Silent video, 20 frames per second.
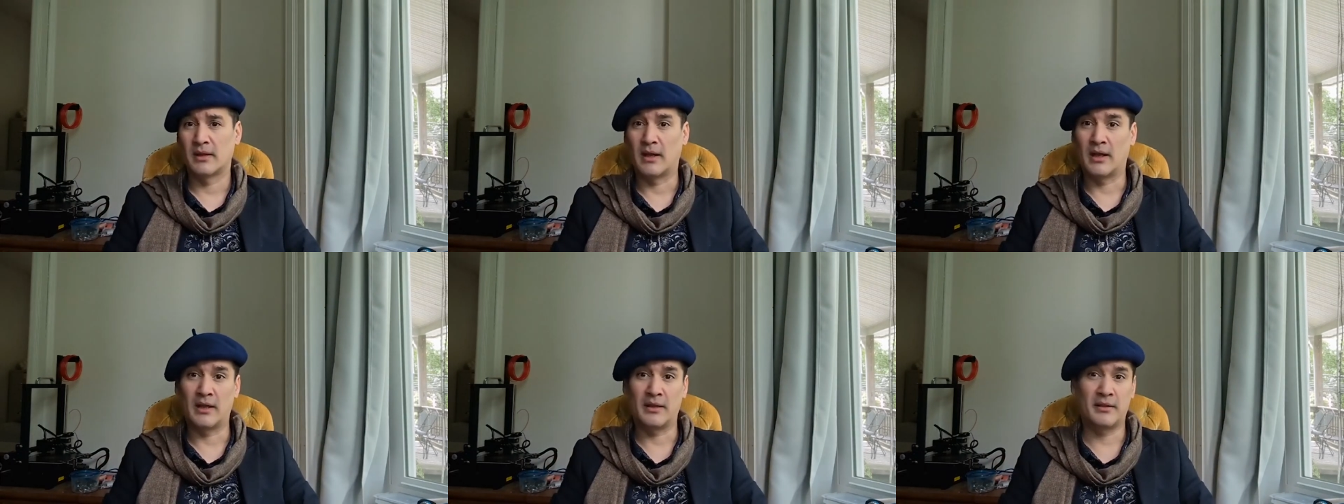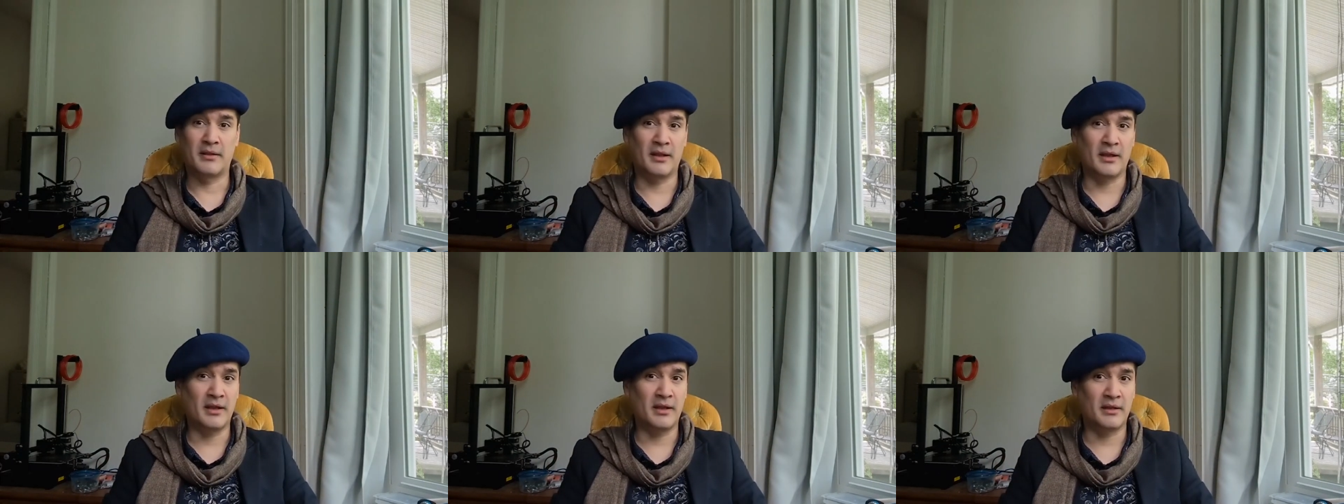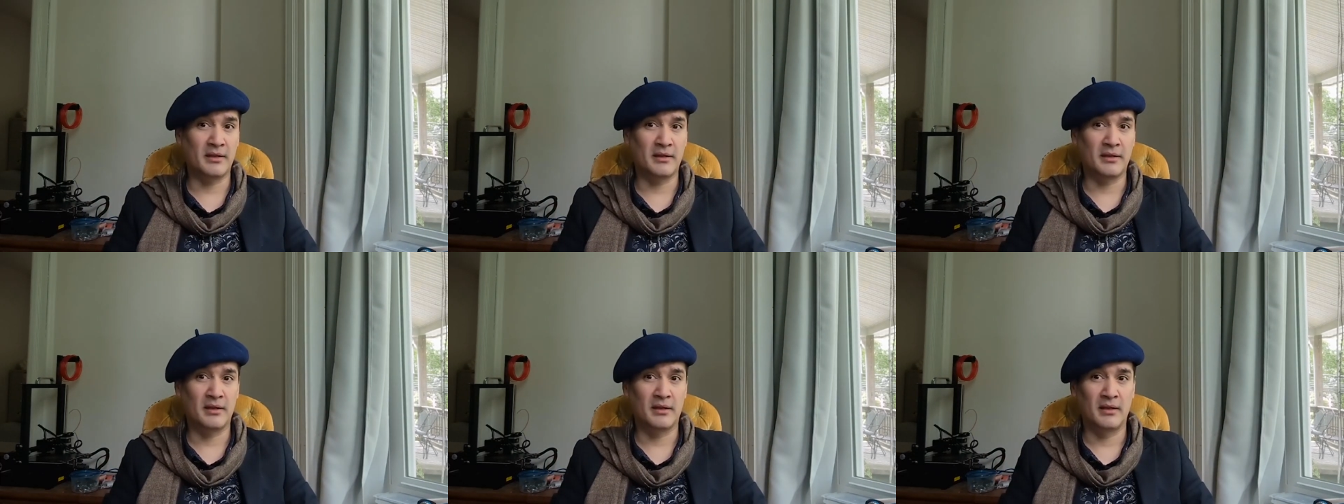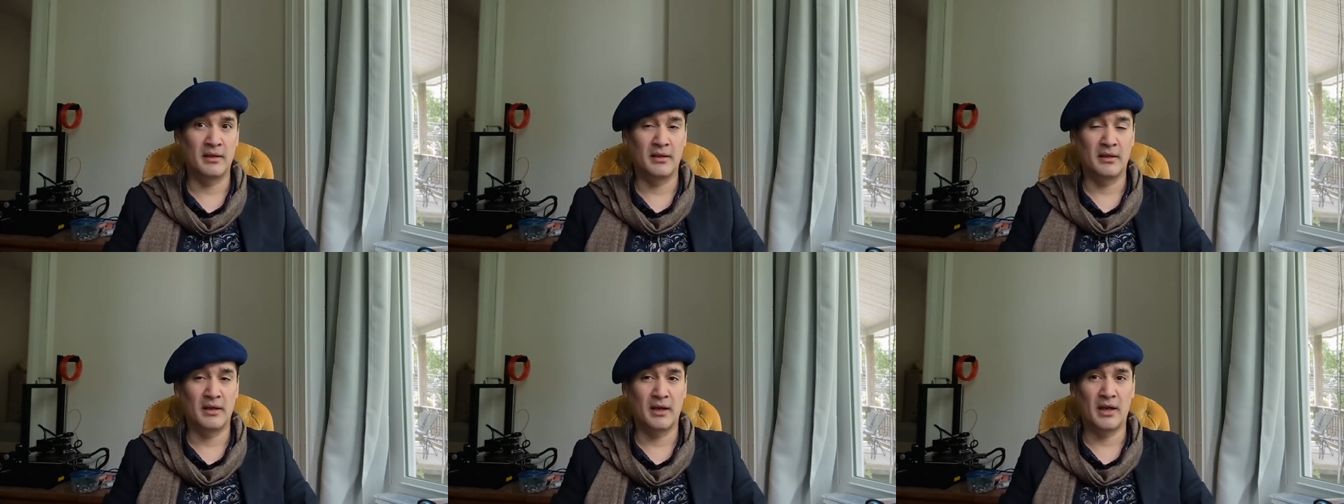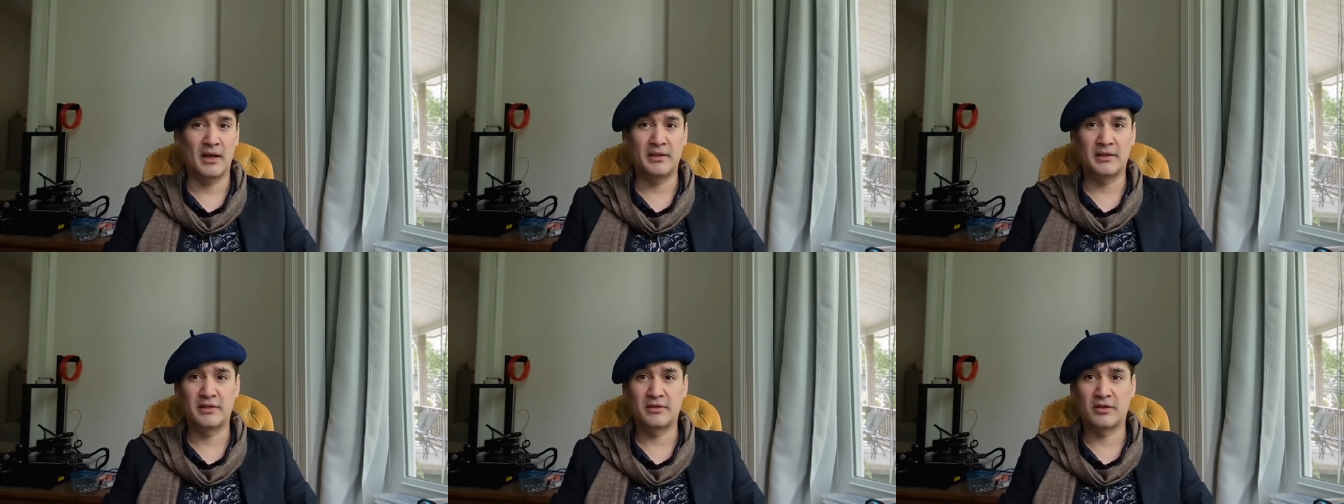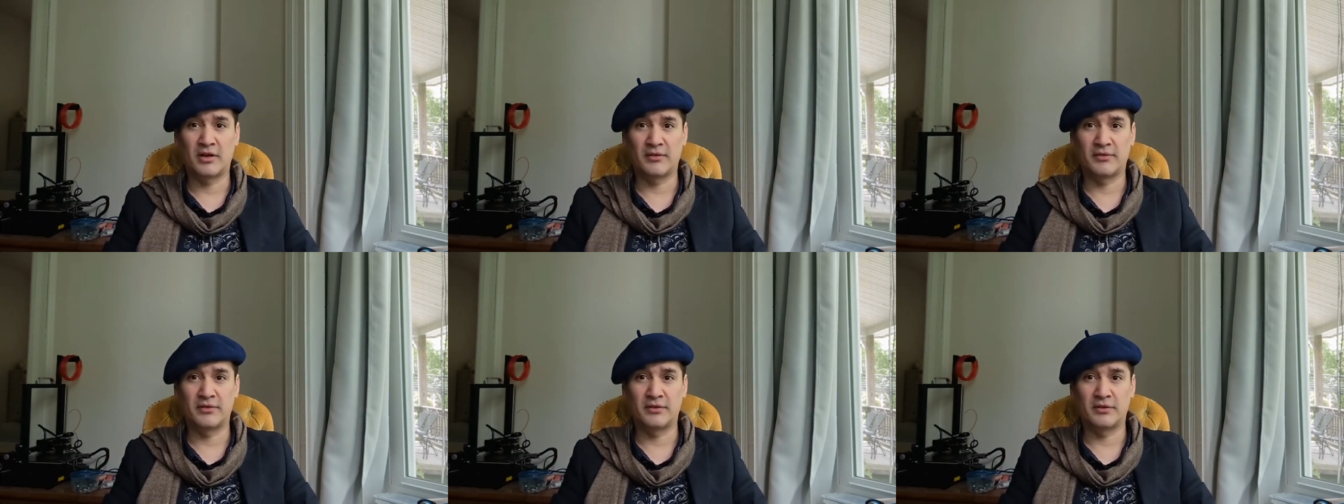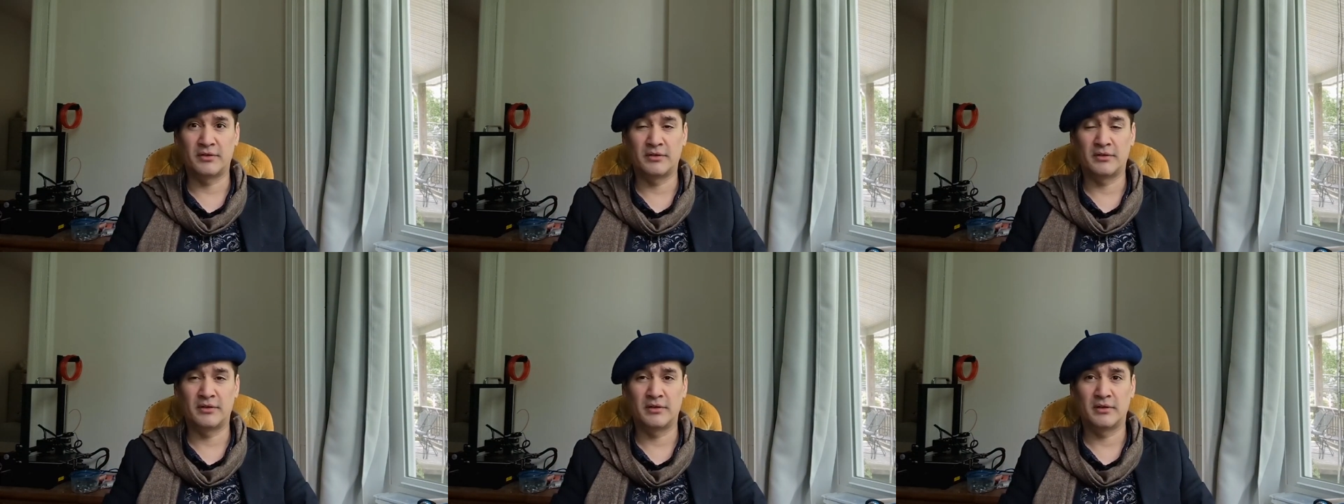And then I
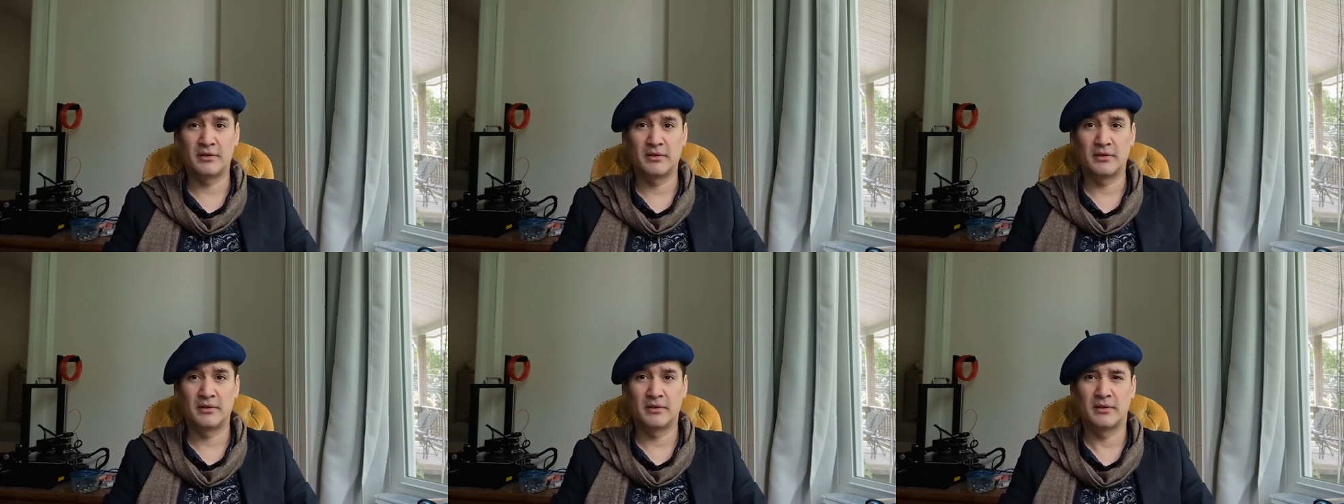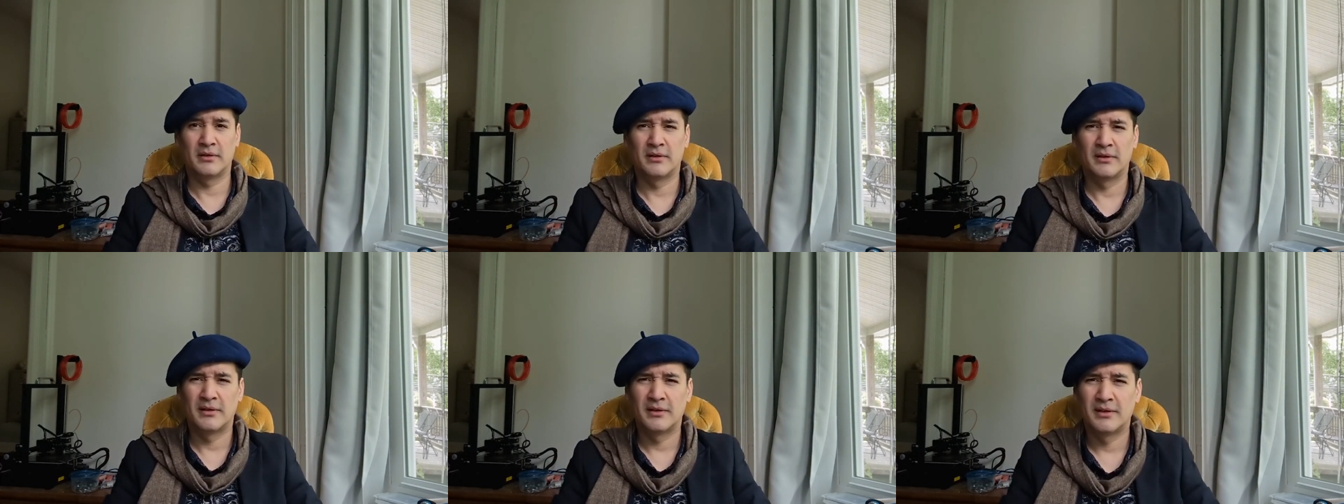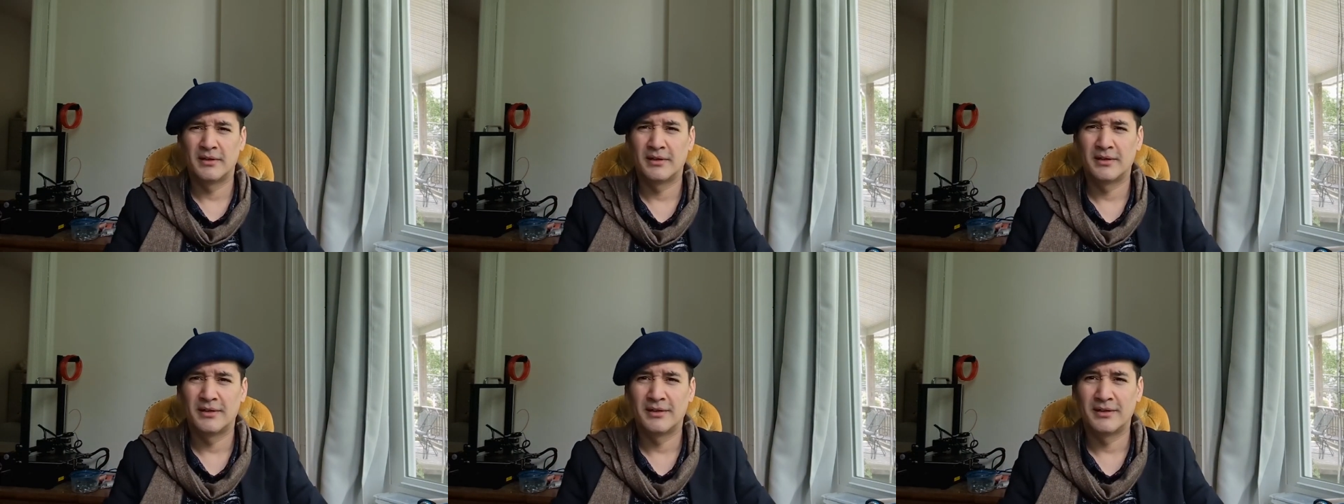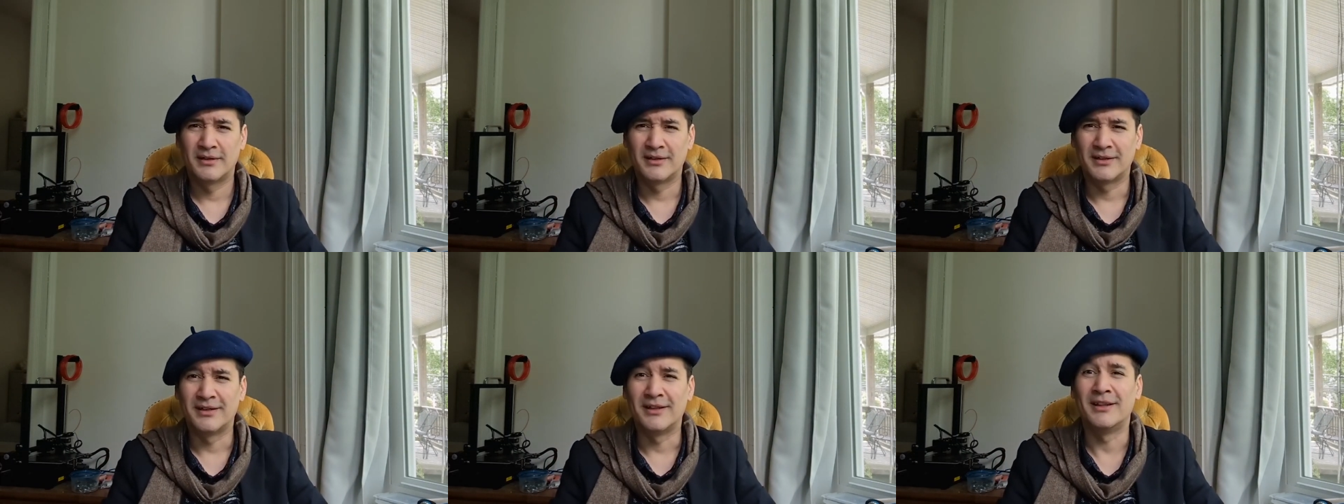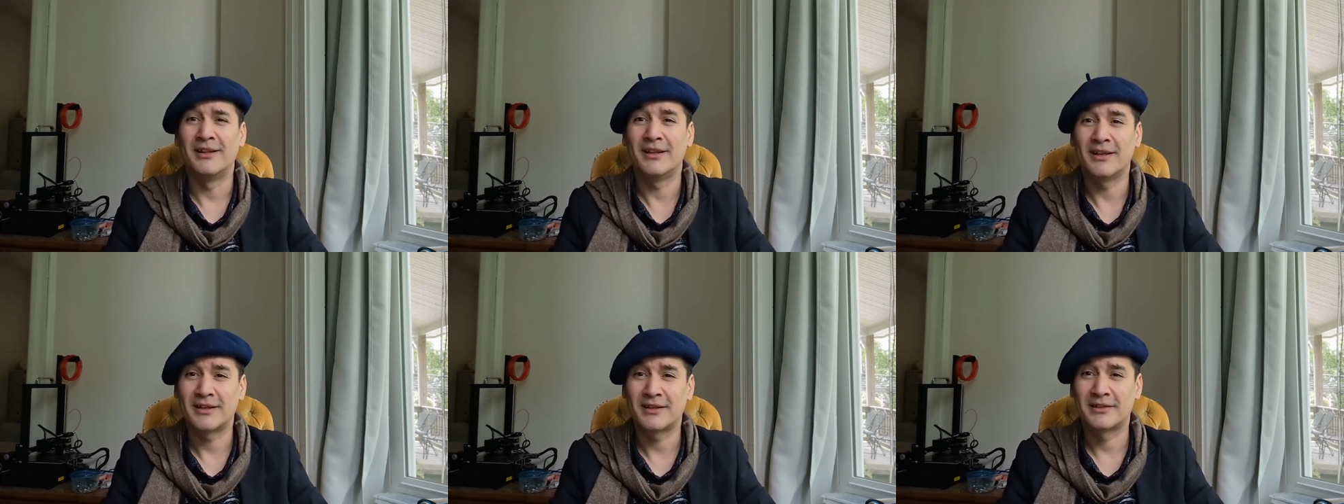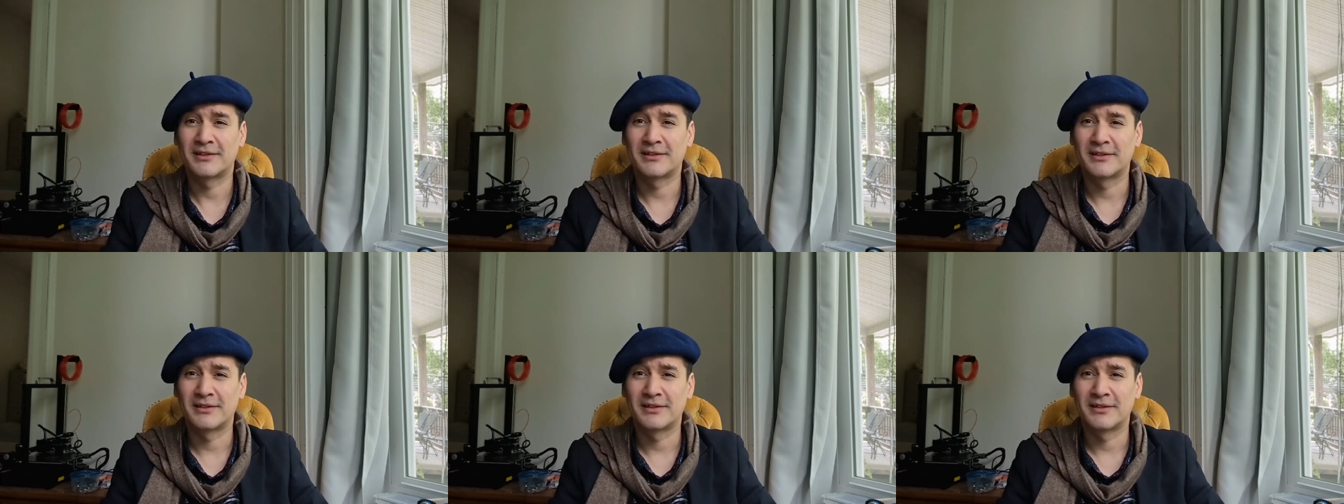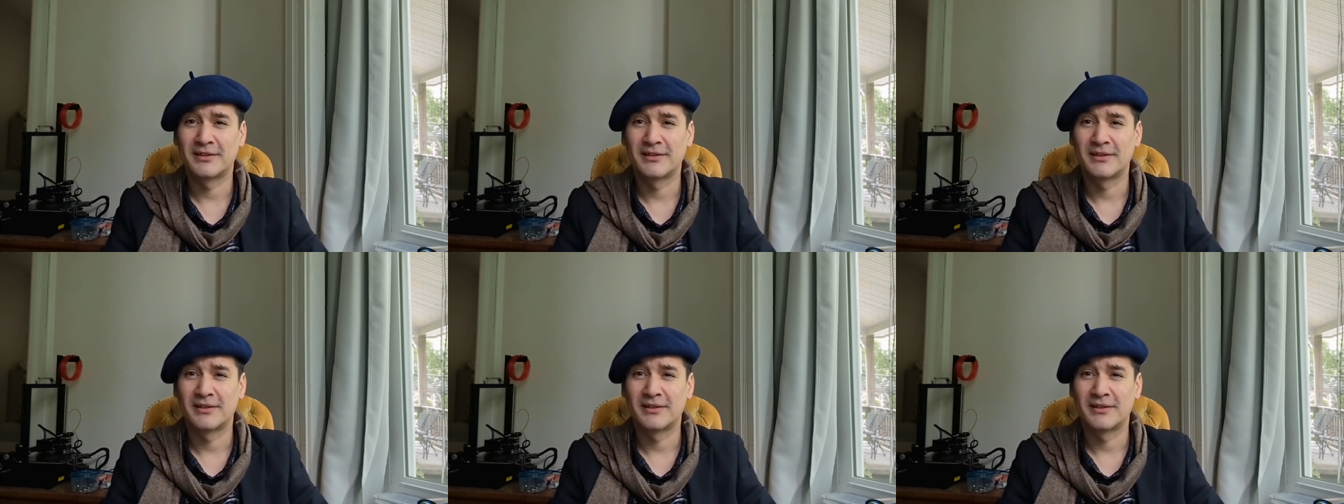discovered Nix.